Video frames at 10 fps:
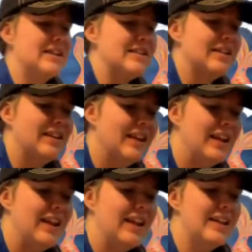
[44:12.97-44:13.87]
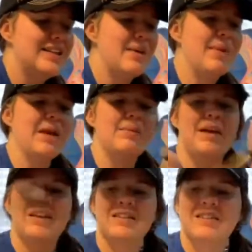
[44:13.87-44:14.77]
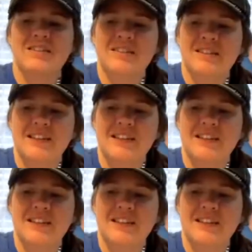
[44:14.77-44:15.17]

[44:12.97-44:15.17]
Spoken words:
let's not make a mess.